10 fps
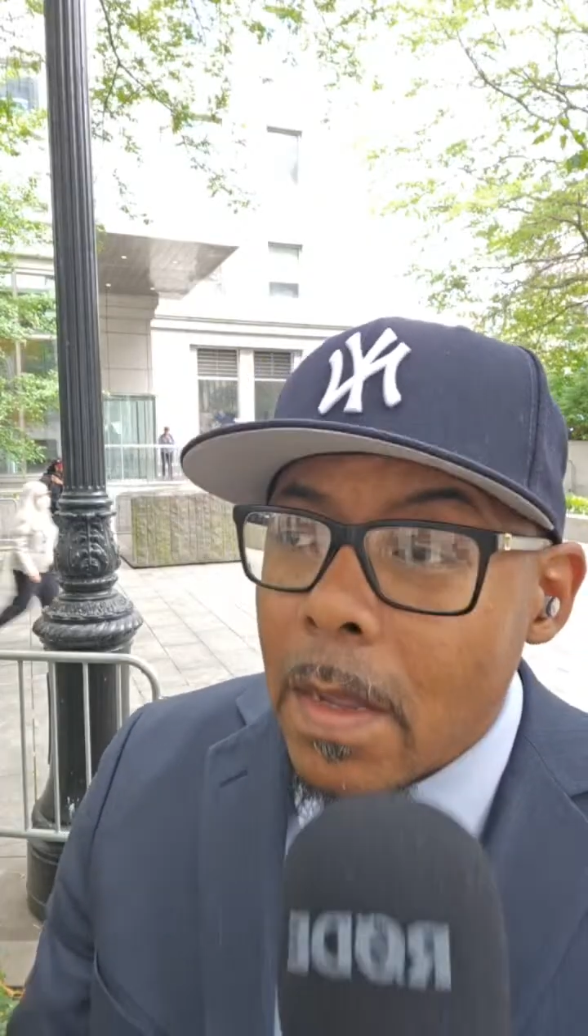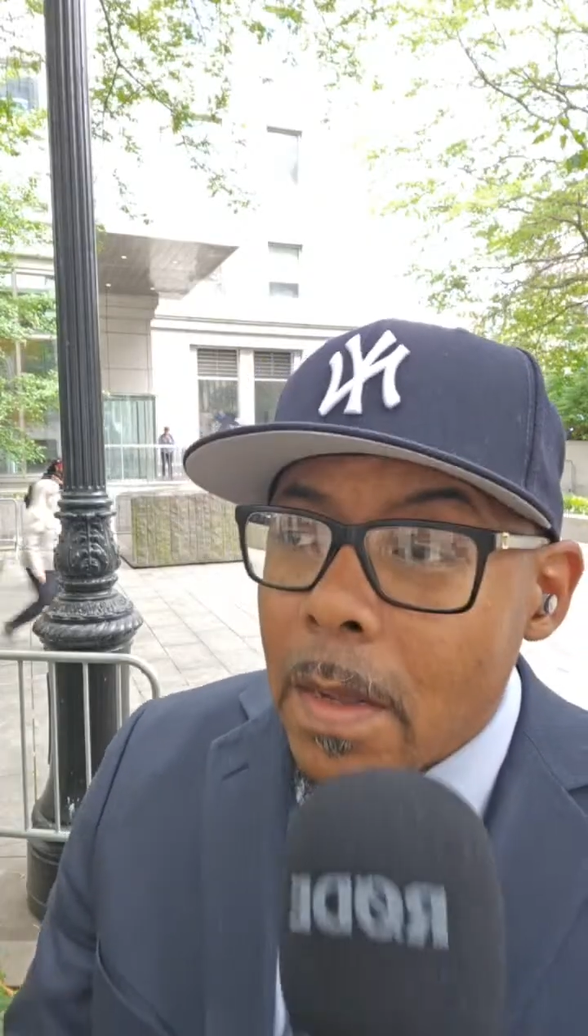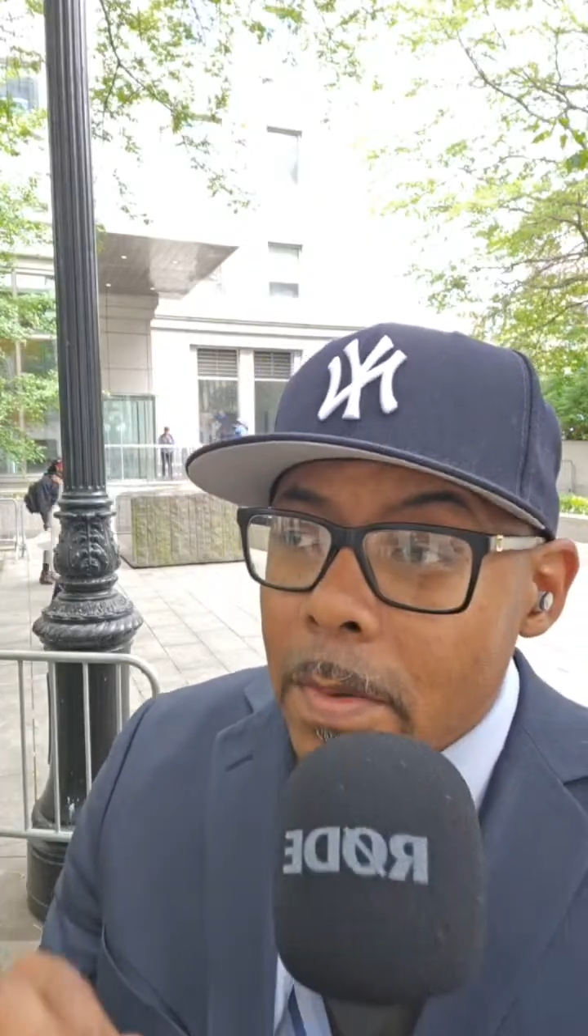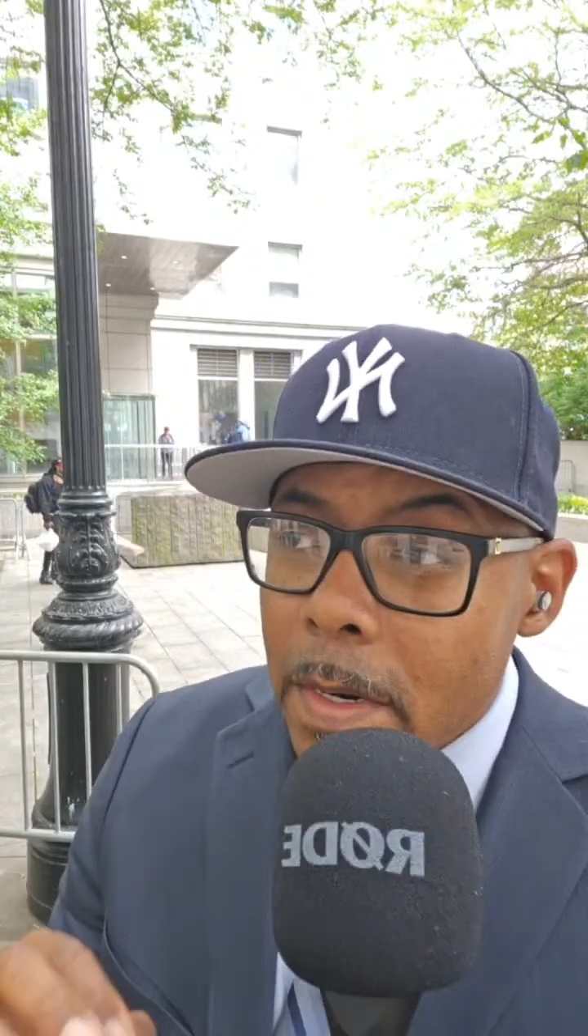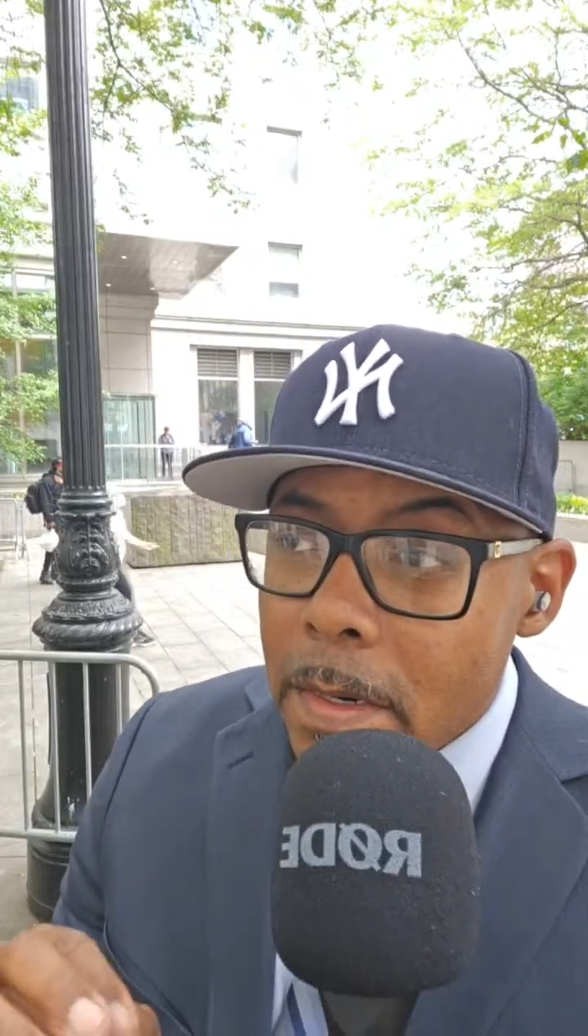
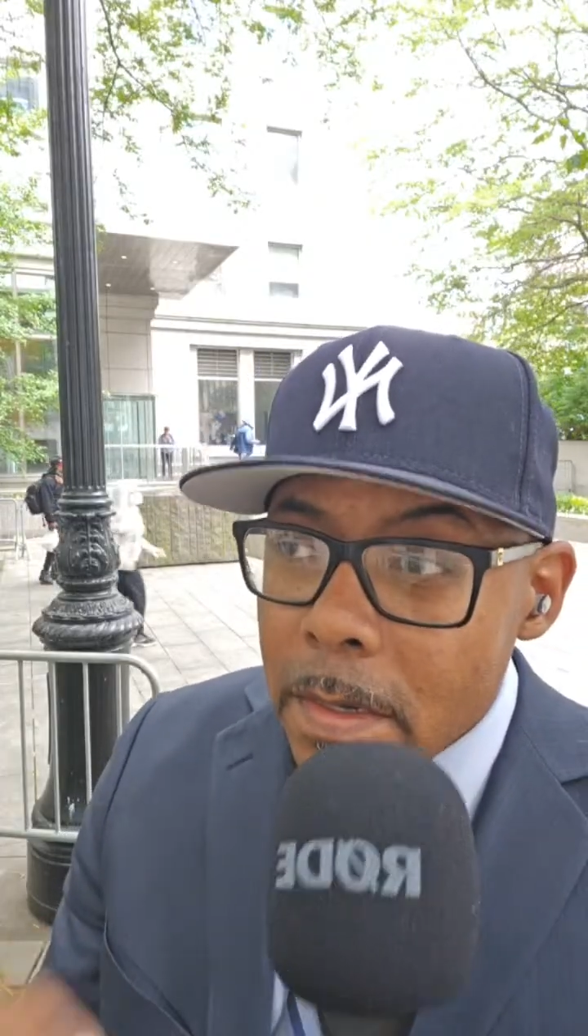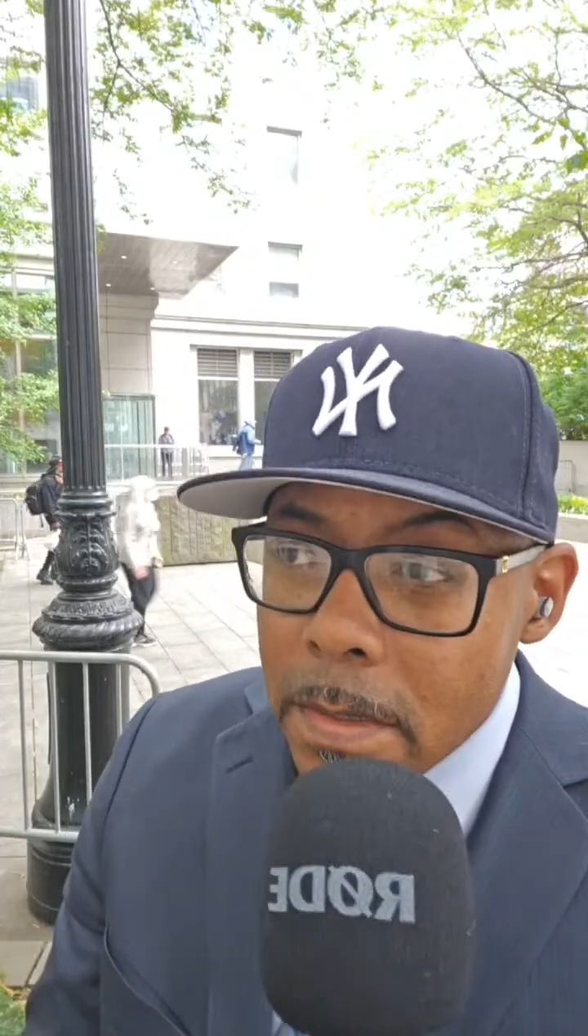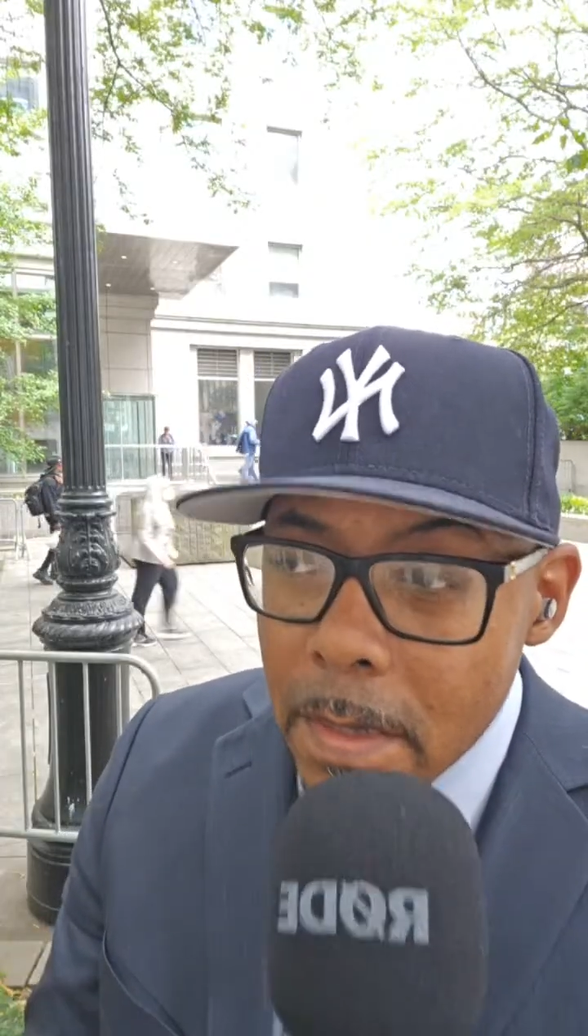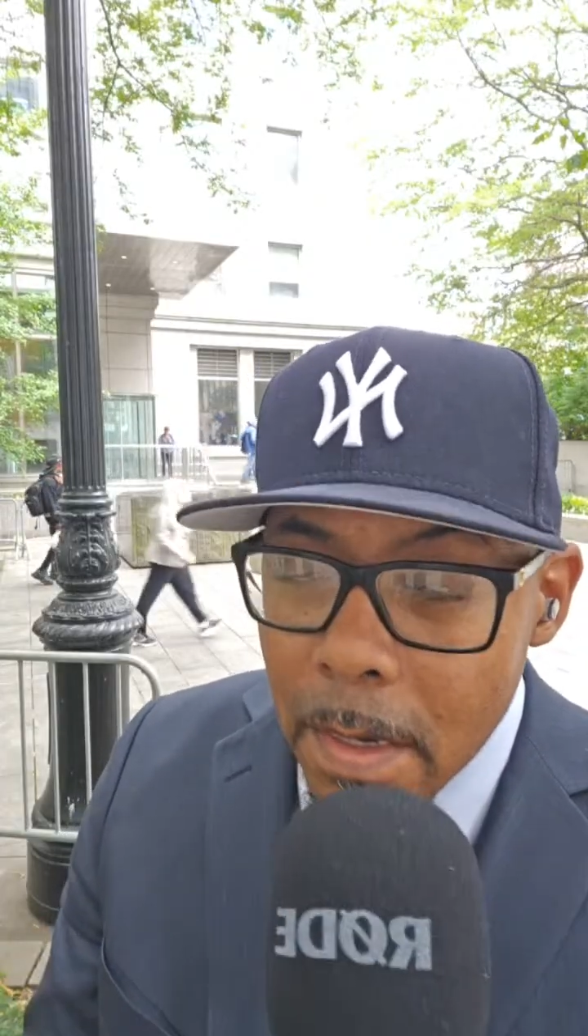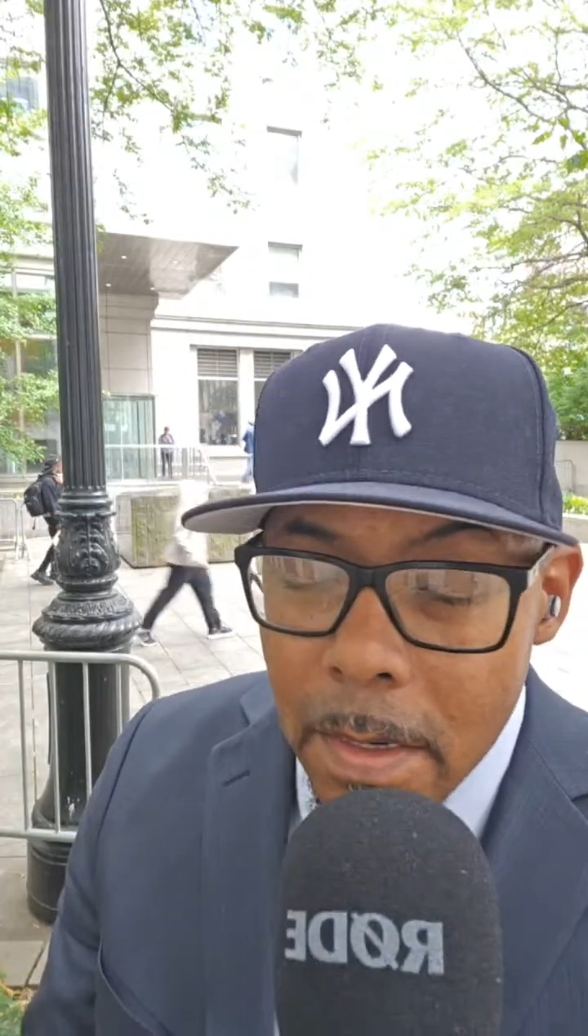But in this
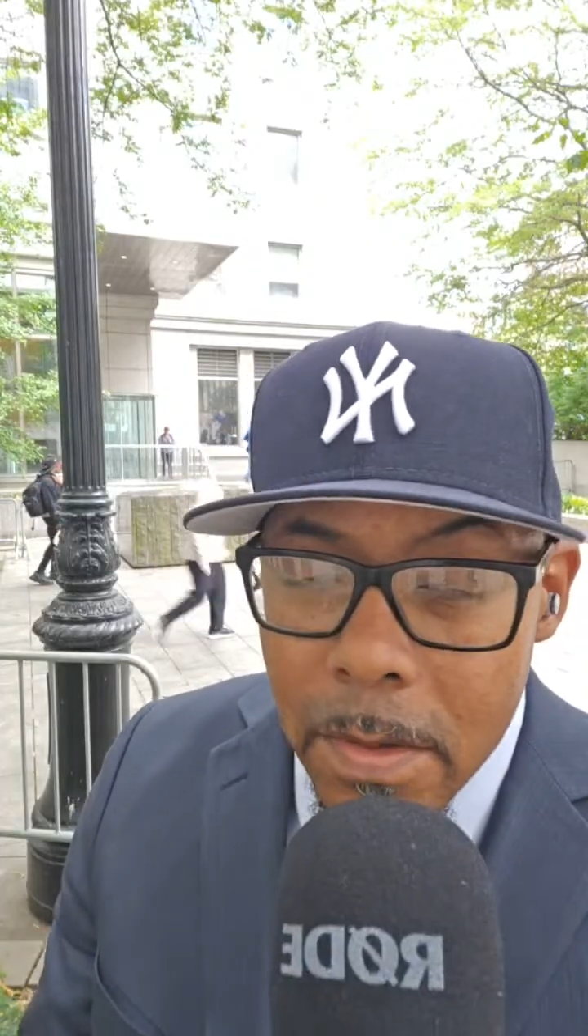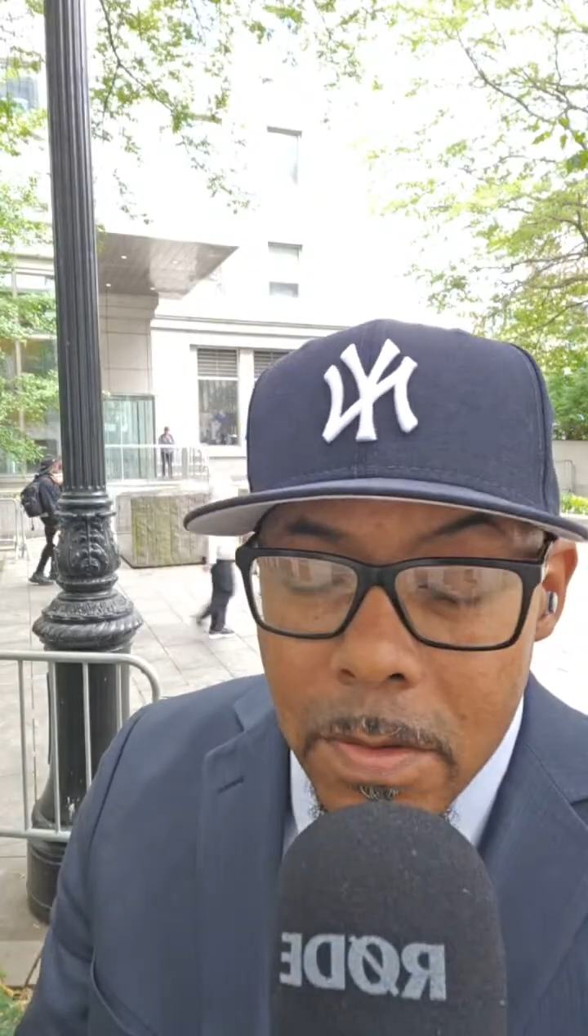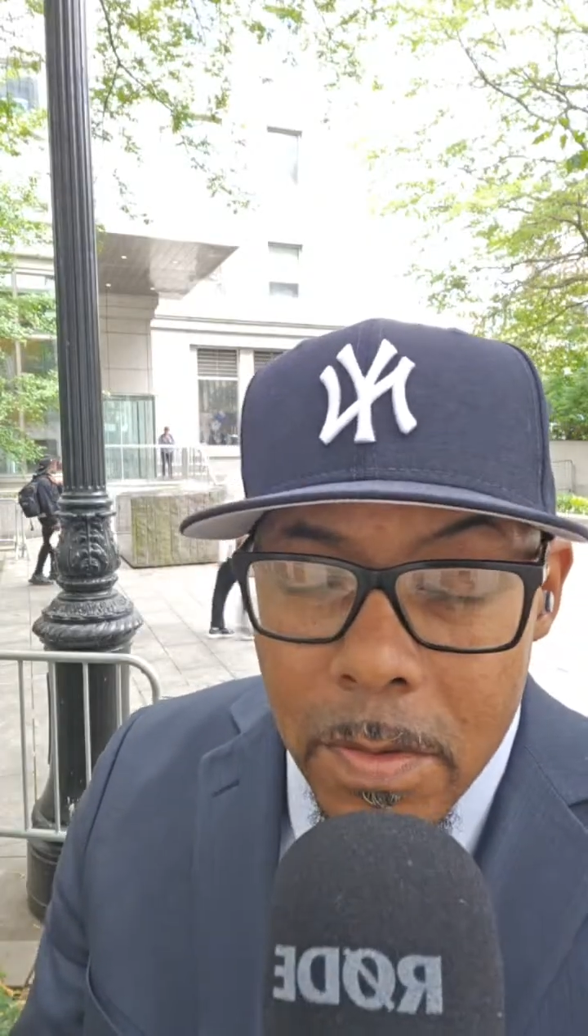case,